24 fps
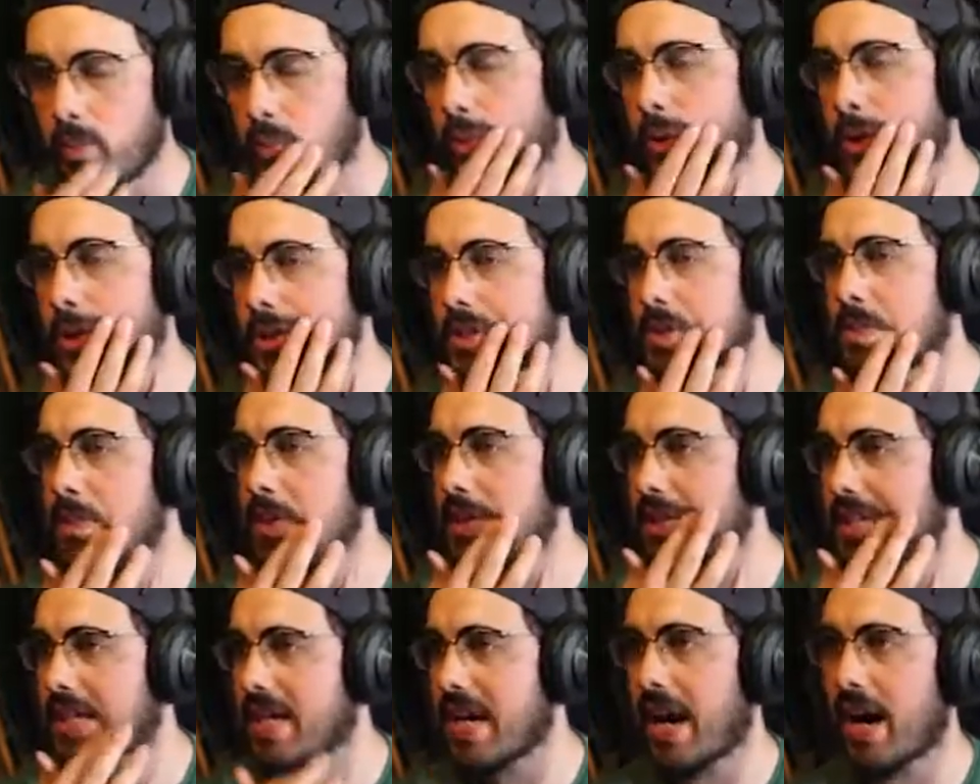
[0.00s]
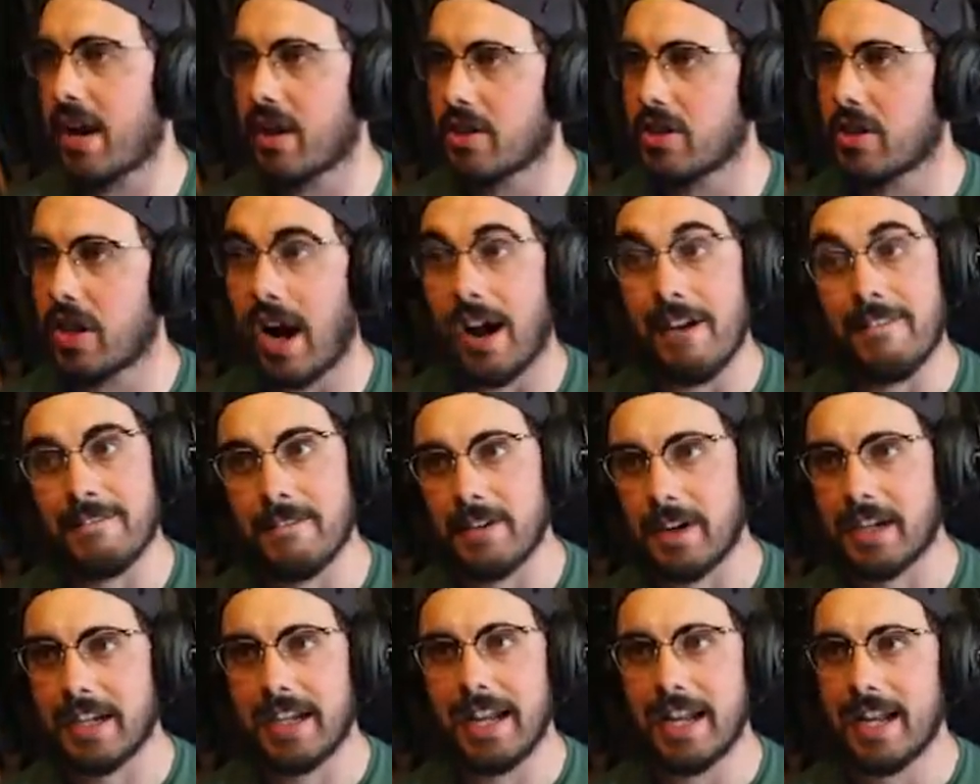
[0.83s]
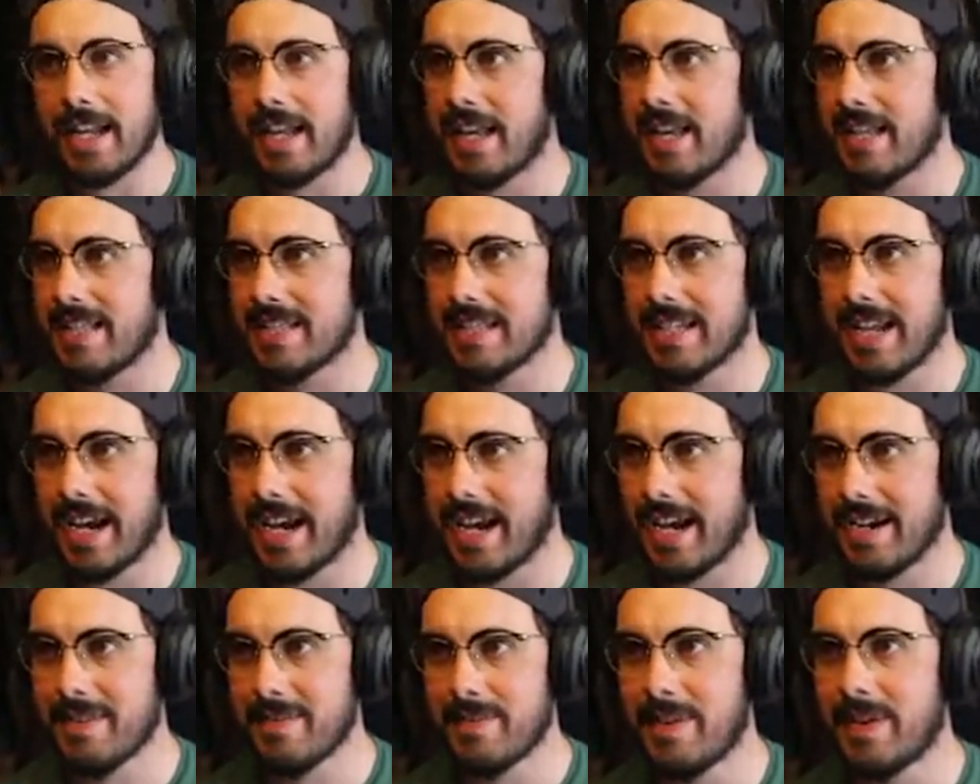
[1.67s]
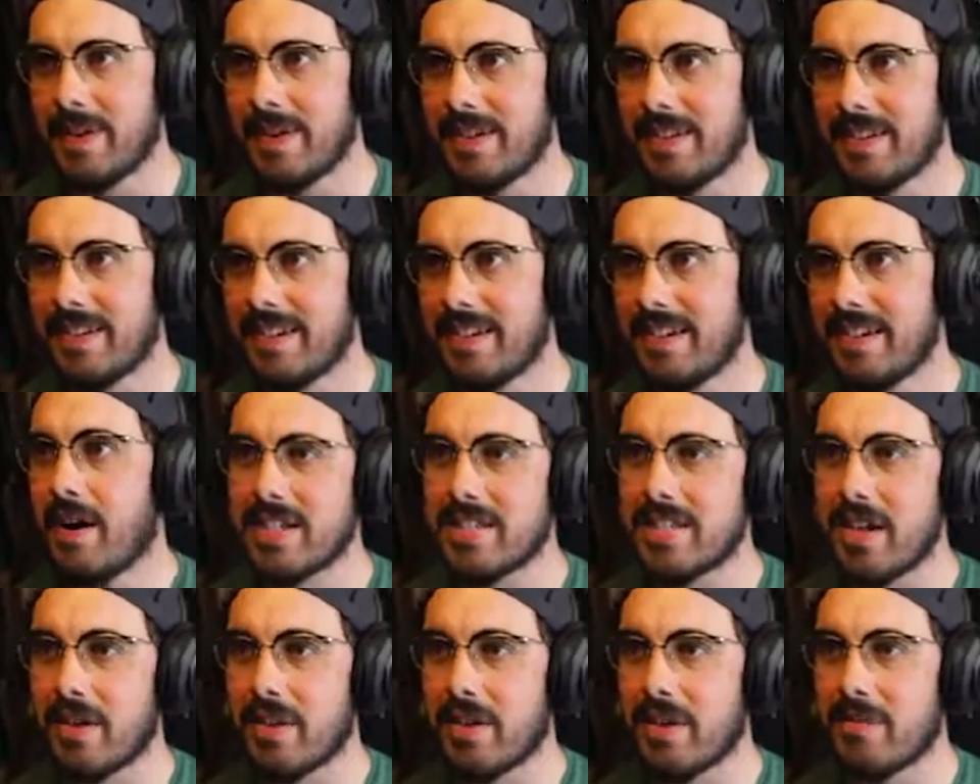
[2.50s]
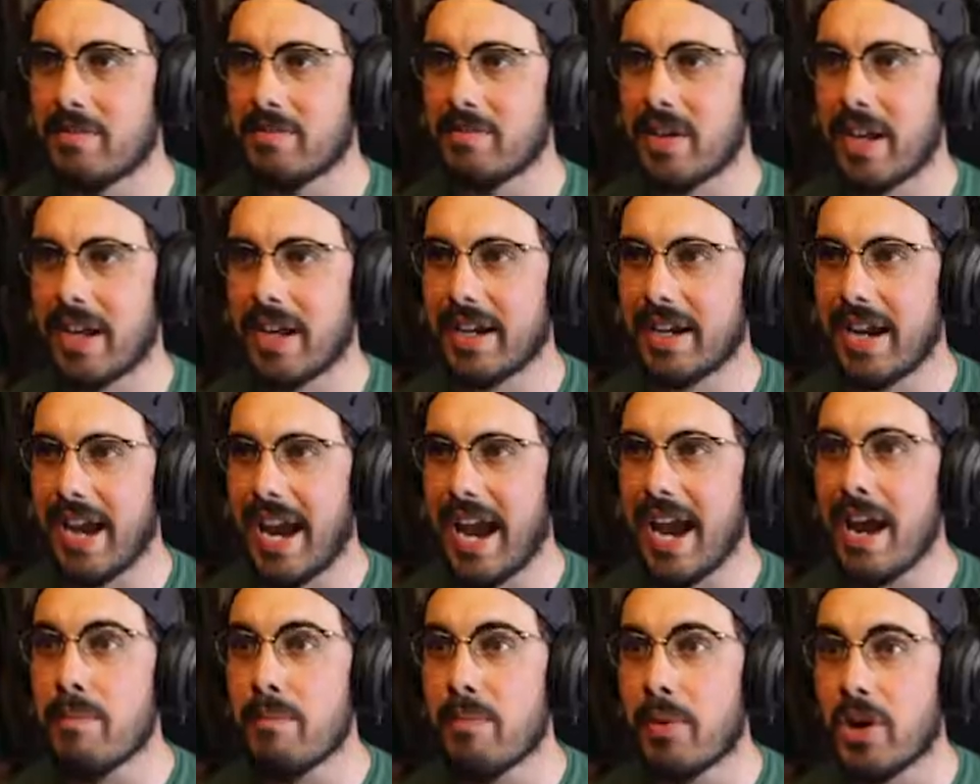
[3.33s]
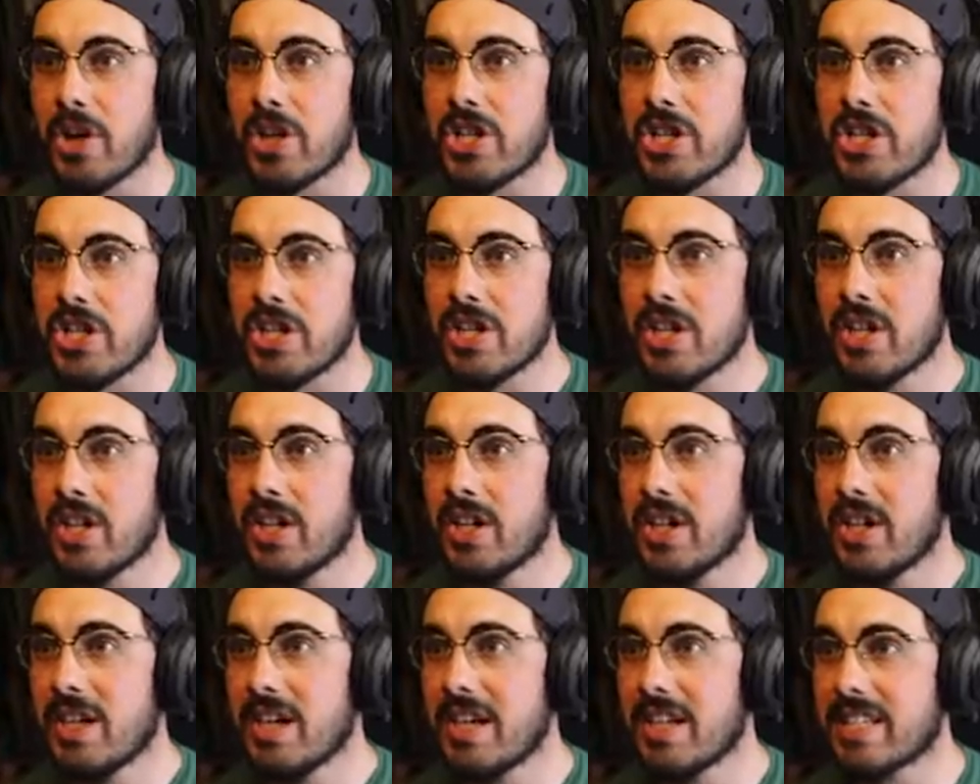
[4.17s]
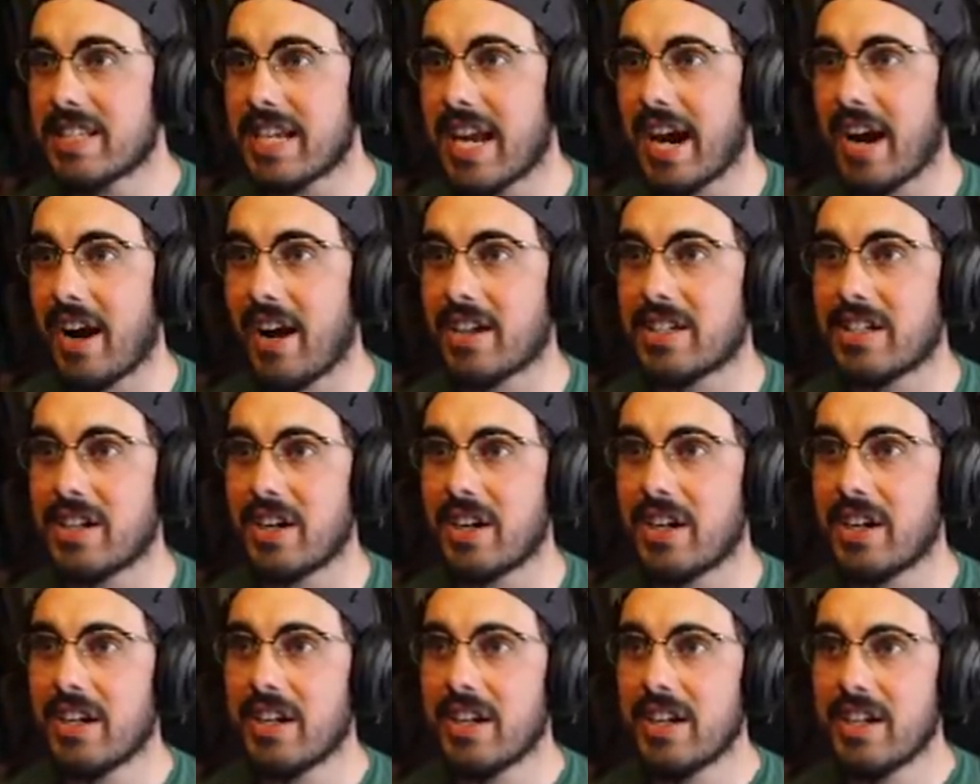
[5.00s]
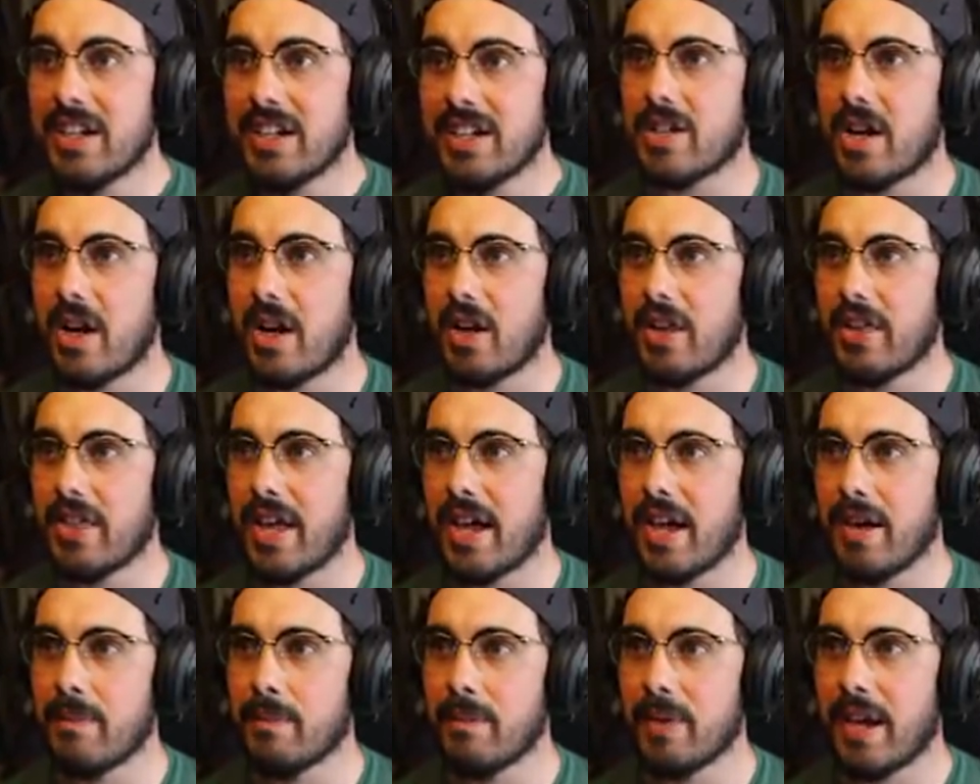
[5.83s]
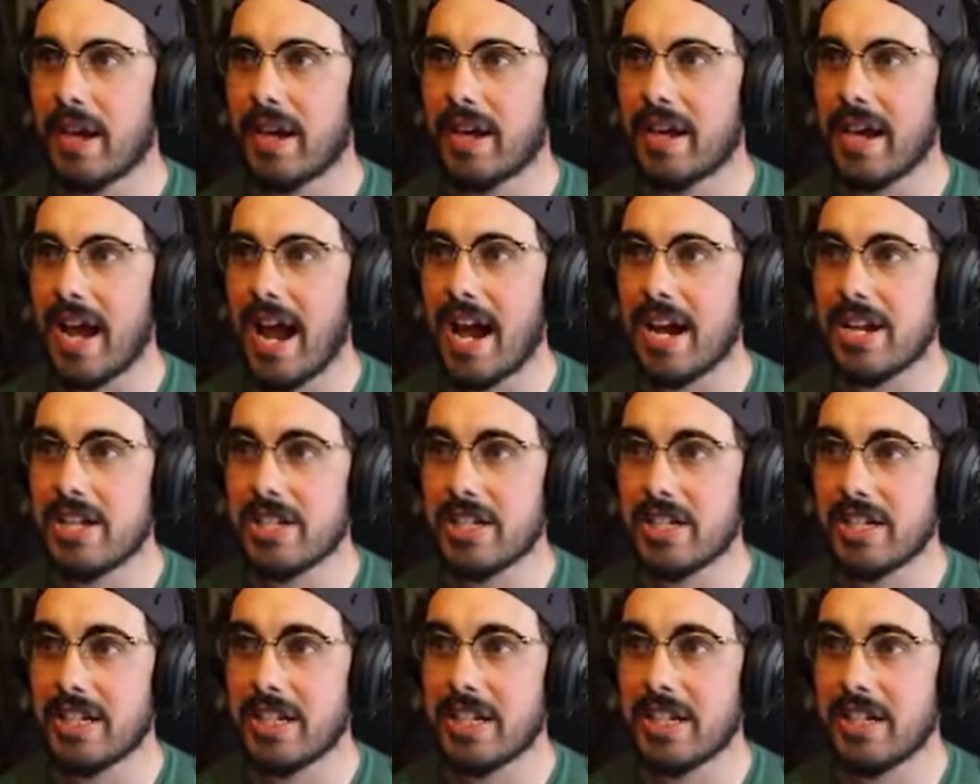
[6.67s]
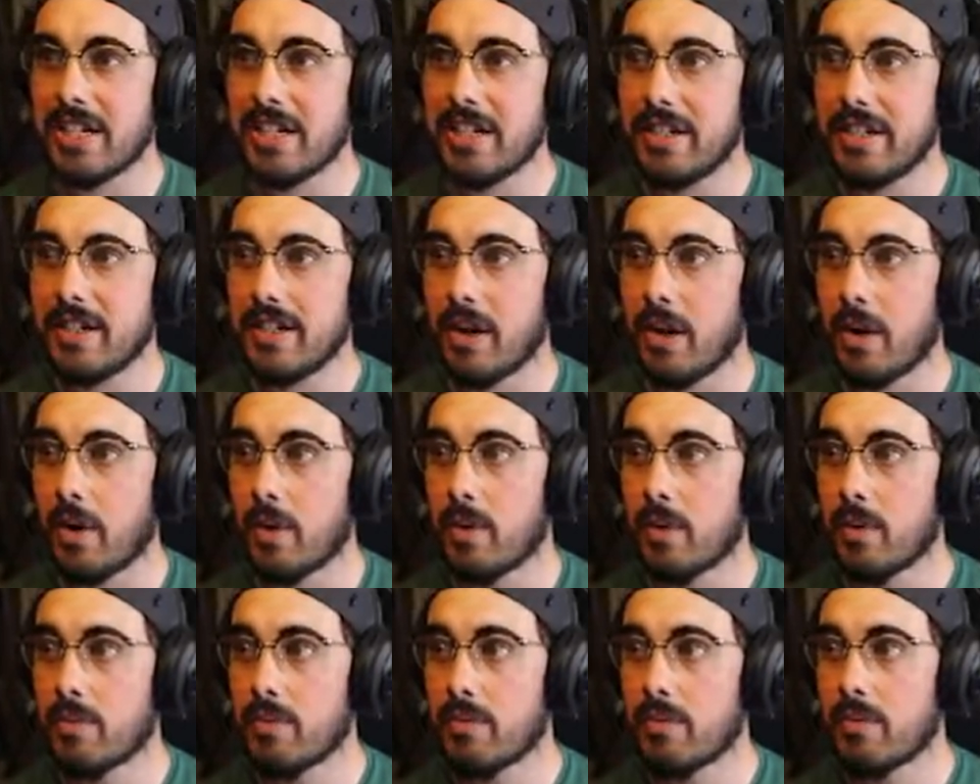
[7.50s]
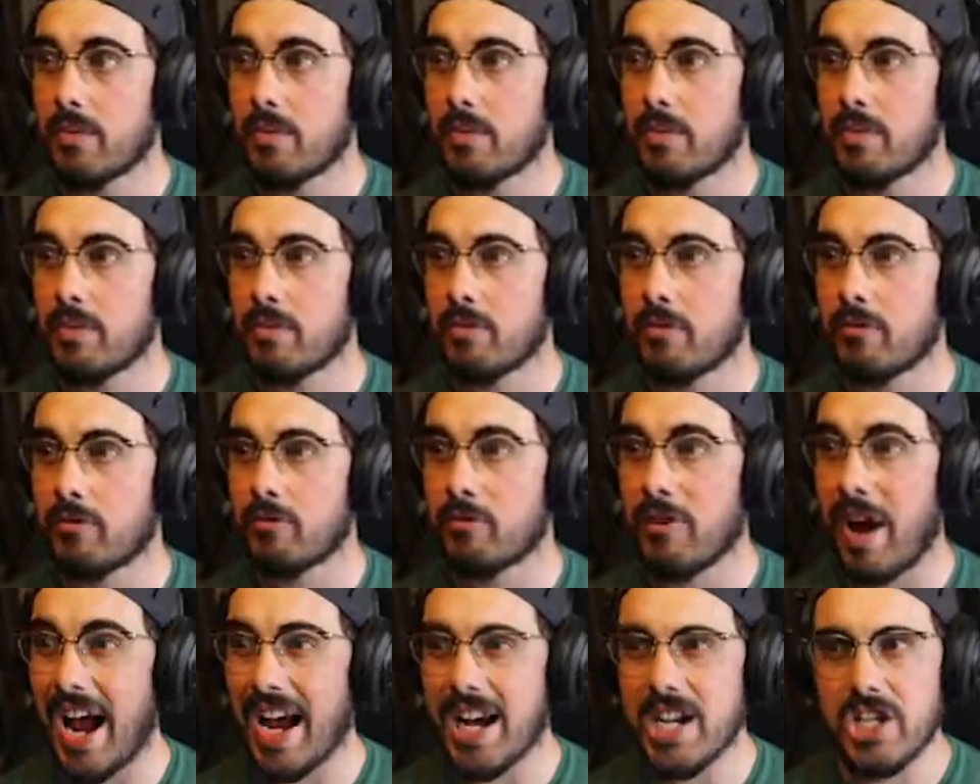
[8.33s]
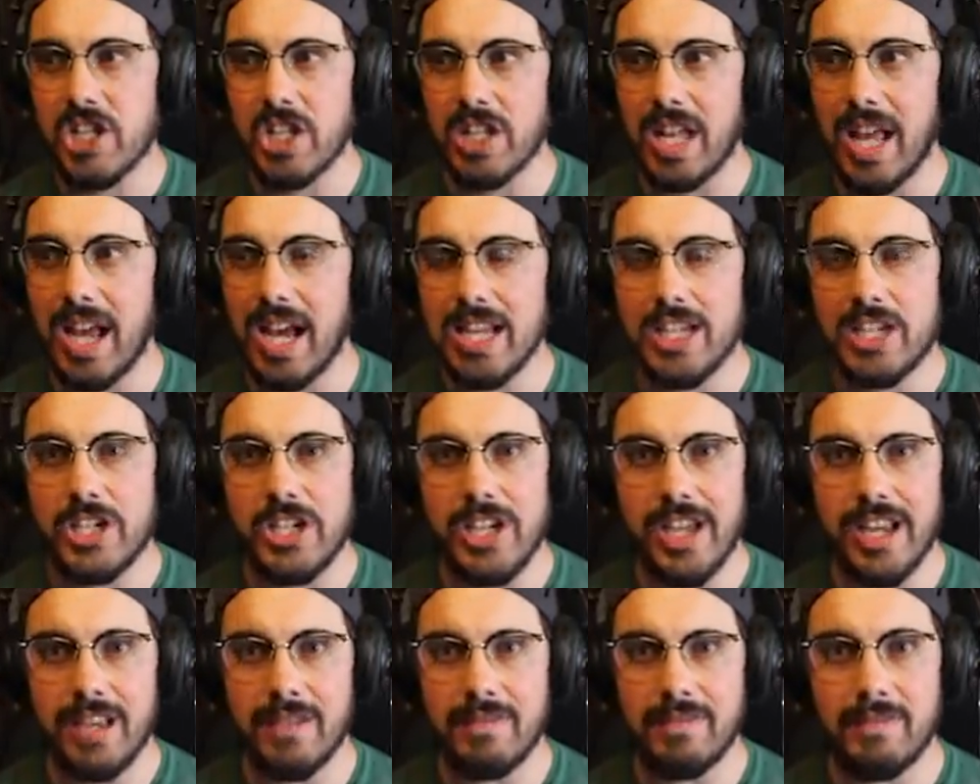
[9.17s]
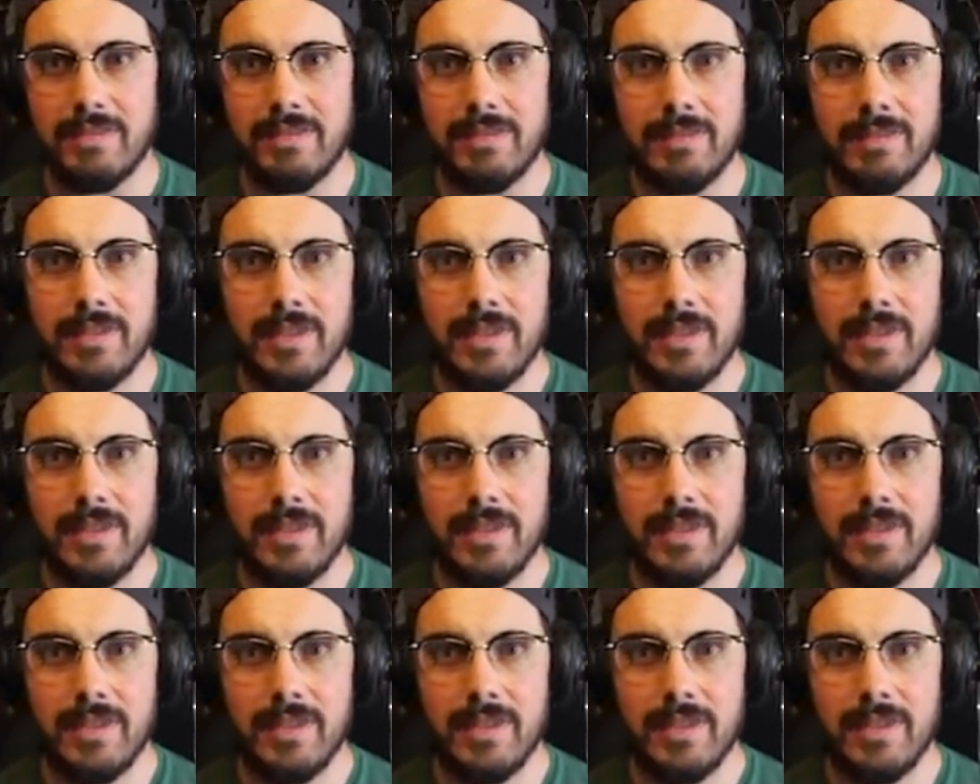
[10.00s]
Will Smith's character. I forget his name. They saw them like ambush his character. Saw them like actually, you know, rationalize shit,